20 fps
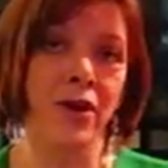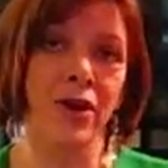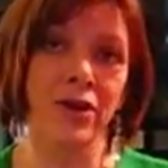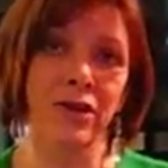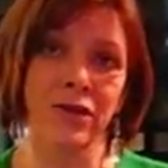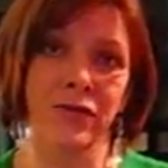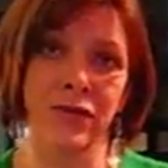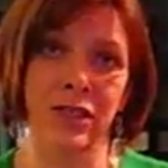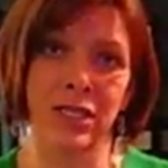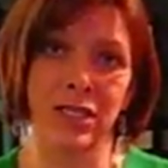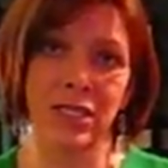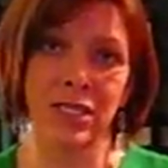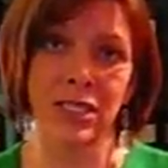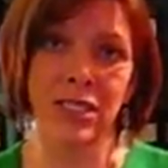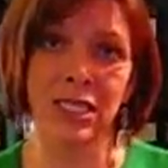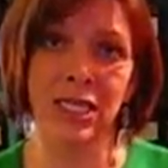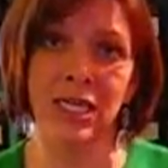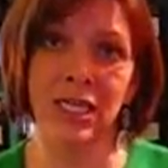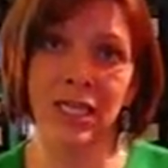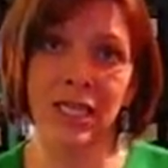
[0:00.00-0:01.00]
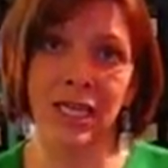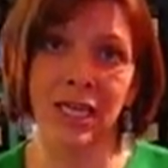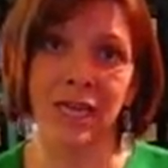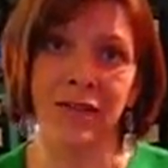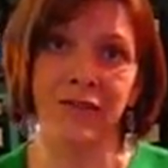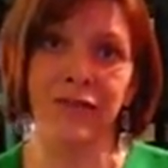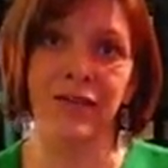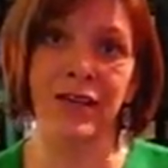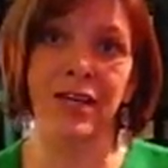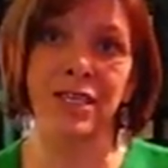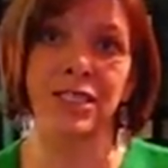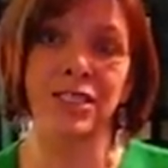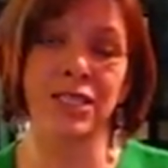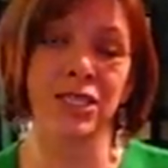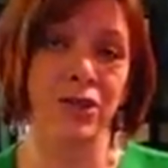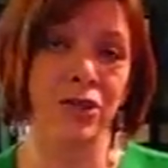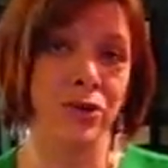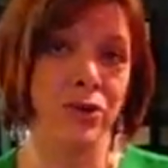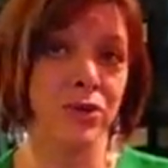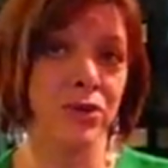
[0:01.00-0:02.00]
part of the tea leaf is
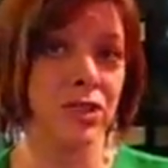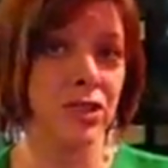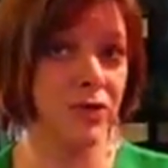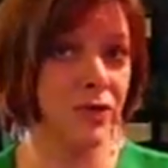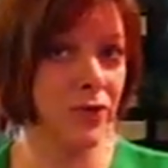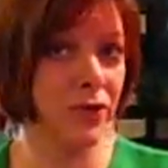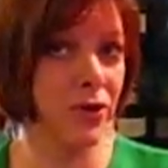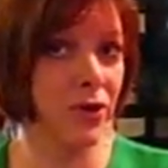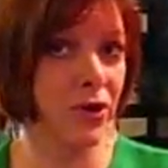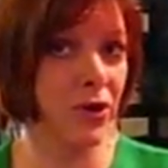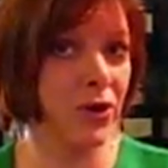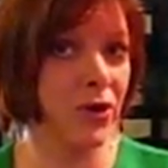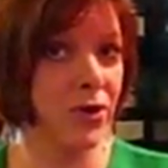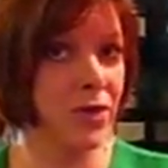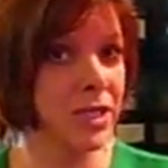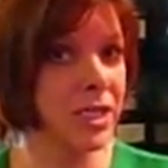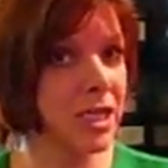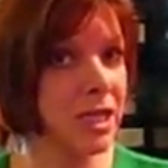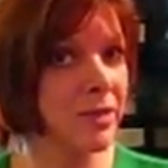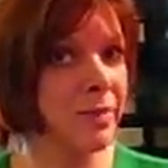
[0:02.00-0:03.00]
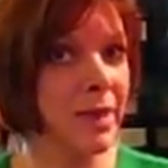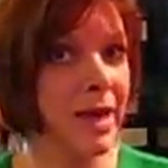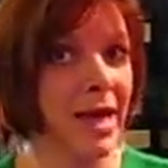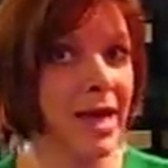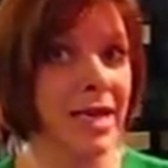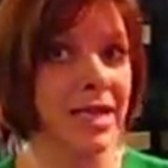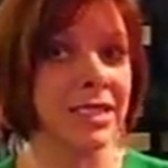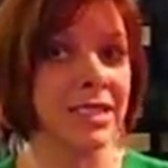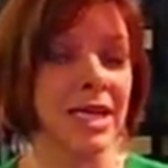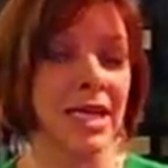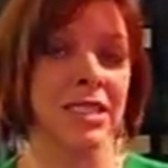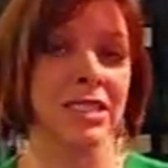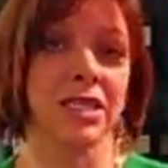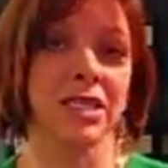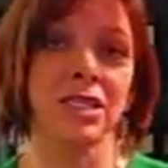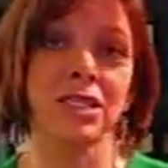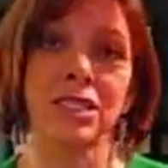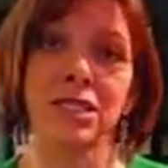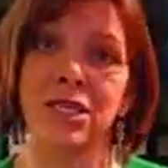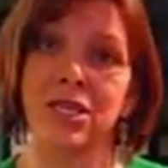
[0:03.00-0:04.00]
used for tea bags. That's
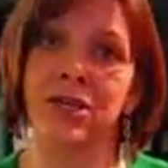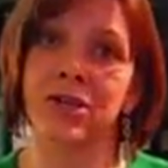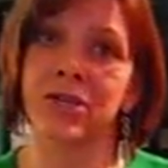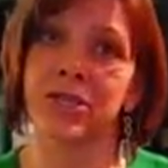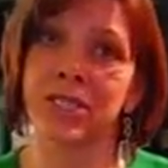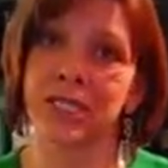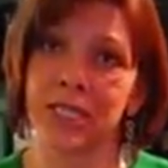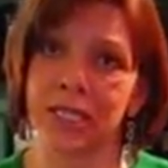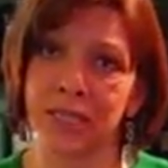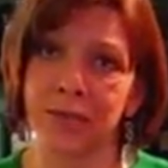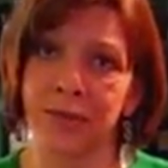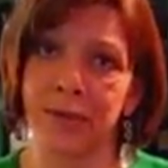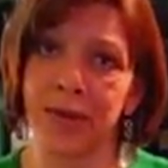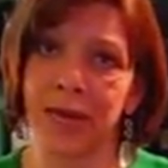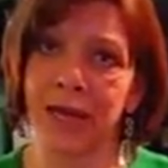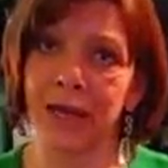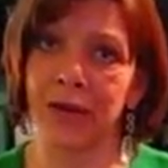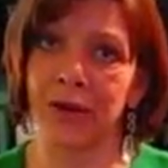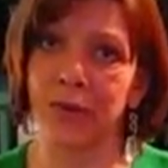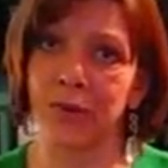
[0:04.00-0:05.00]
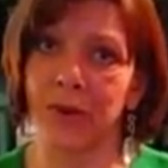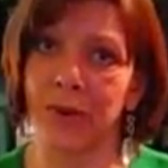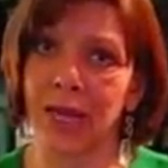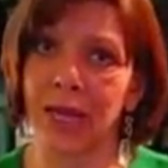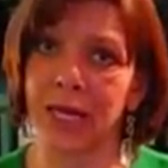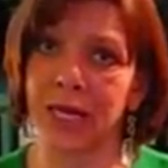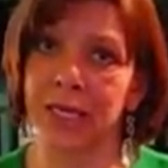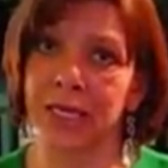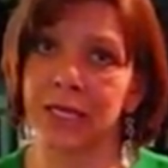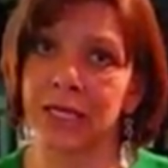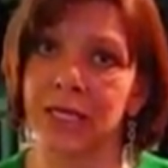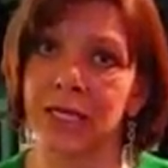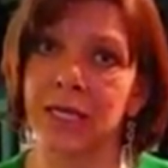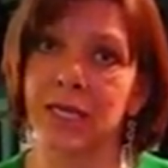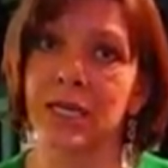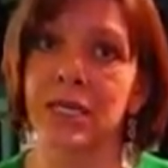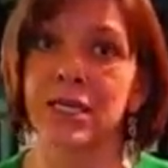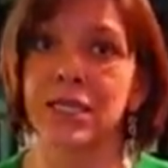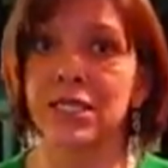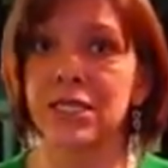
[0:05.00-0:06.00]
considered tea bag grade
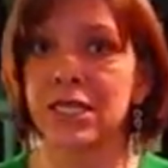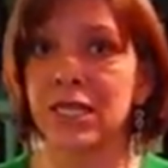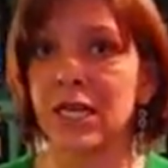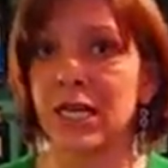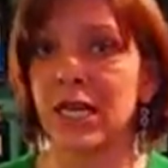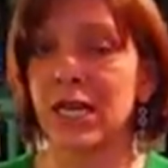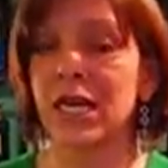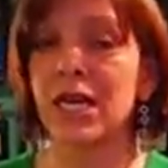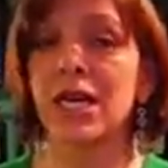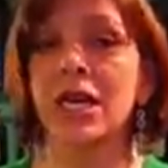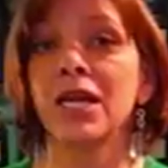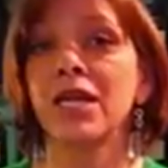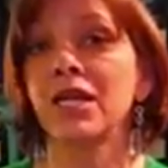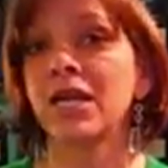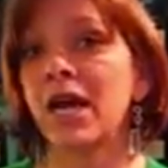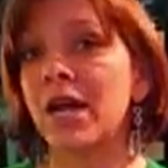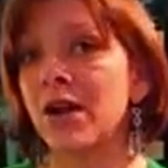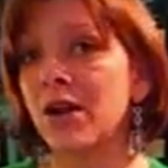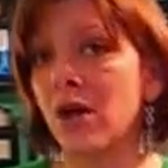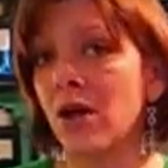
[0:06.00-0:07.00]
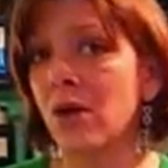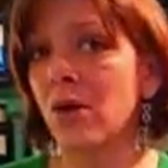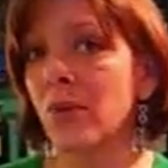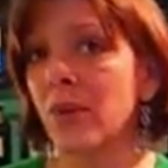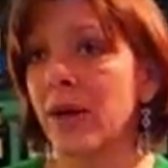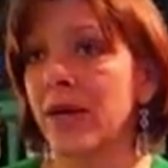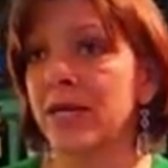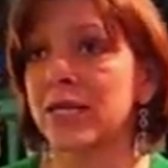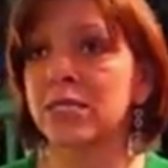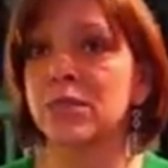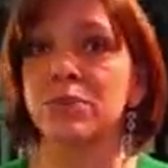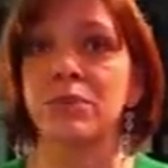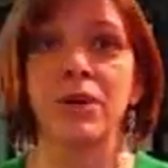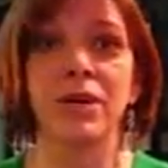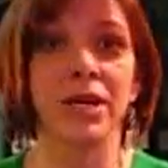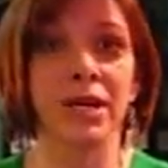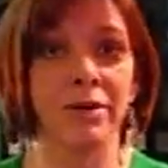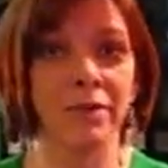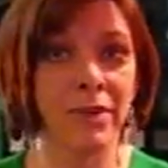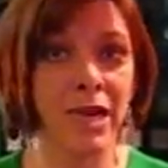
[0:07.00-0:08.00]
tea. Not always,
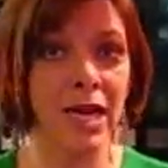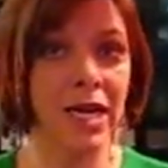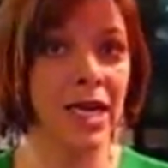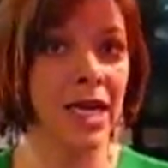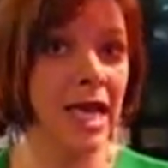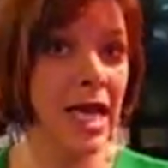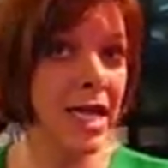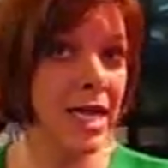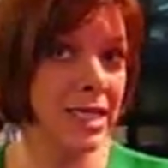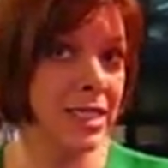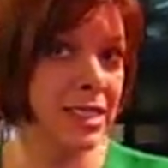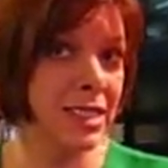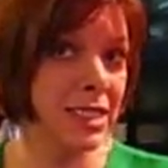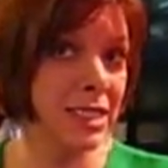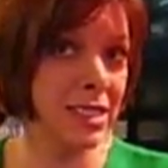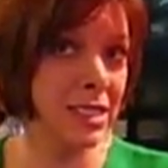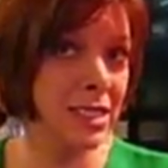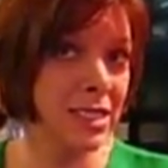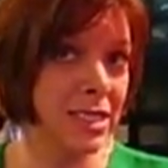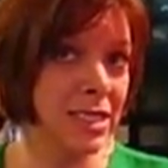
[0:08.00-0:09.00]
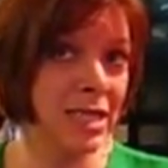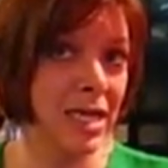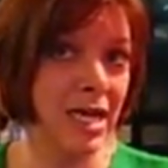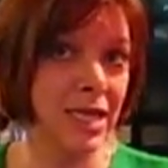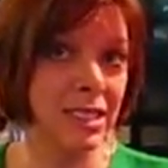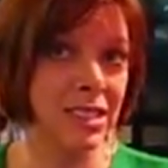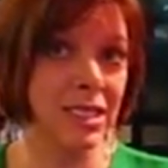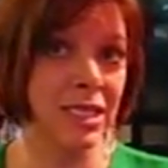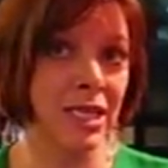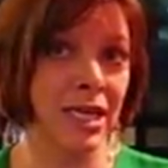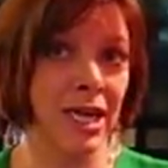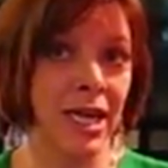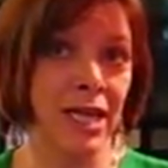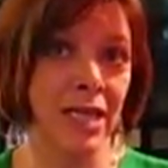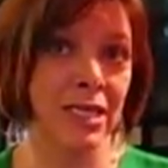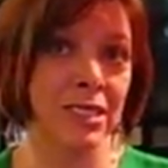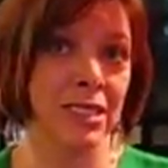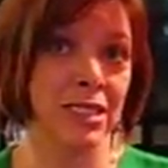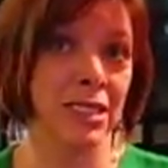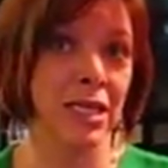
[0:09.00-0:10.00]
but in many cases that's the
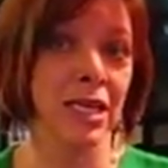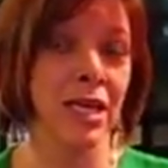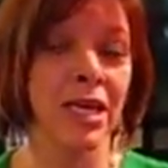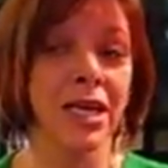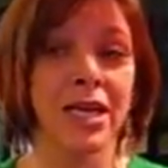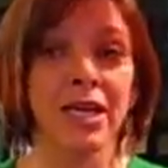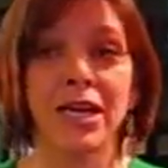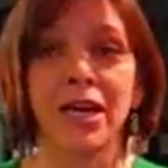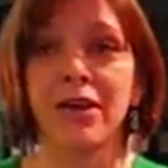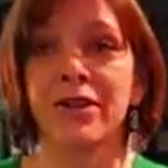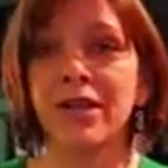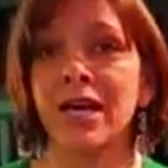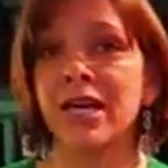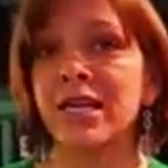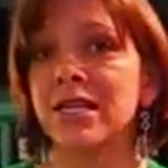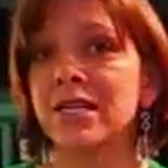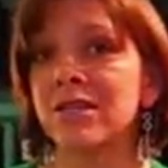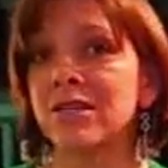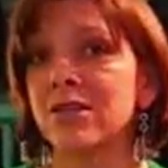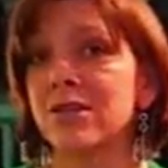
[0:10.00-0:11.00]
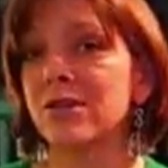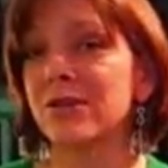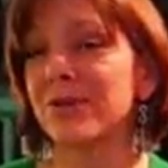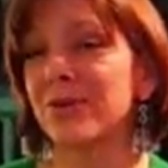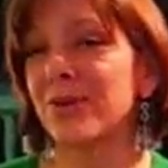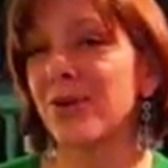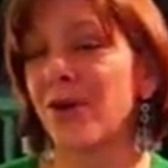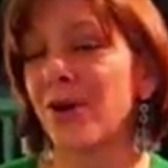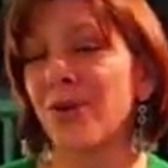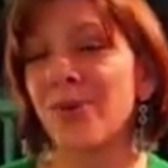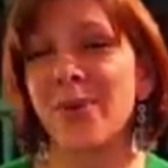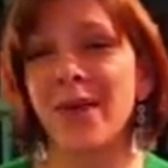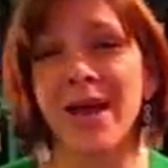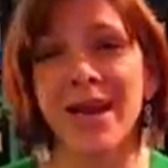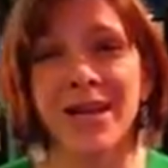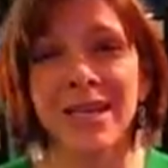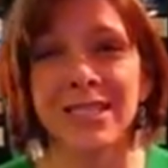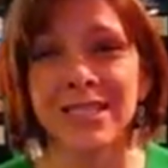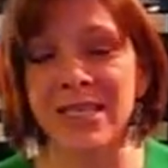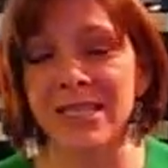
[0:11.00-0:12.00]
case. Now that
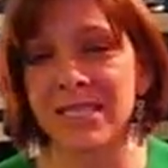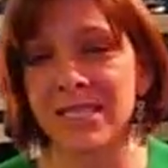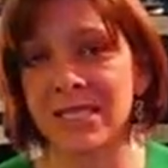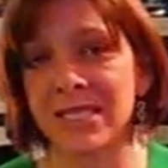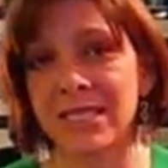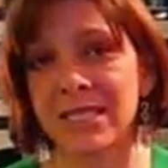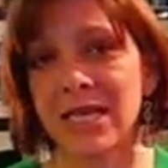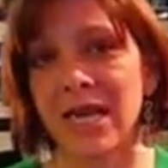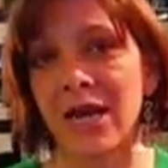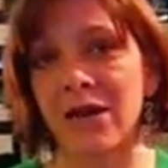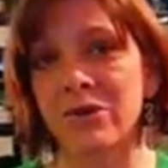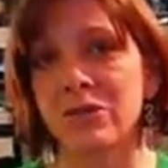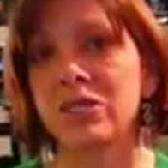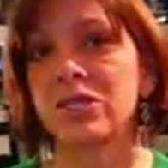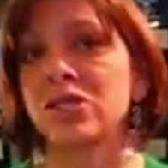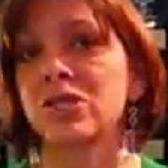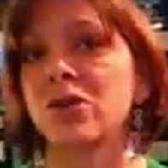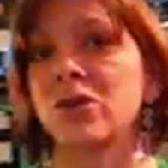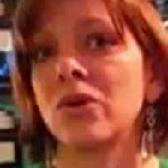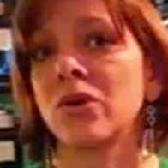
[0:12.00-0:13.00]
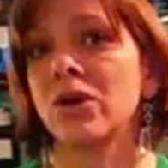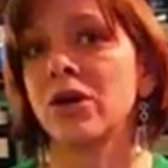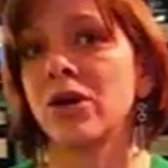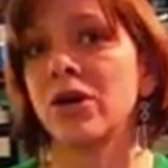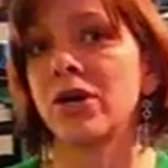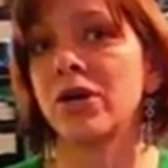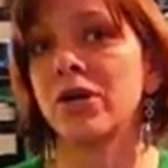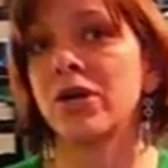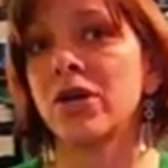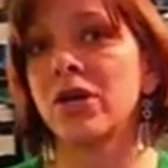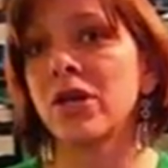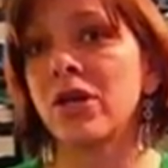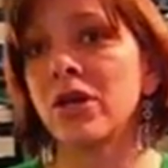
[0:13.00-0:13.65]
already doesn't sound so good,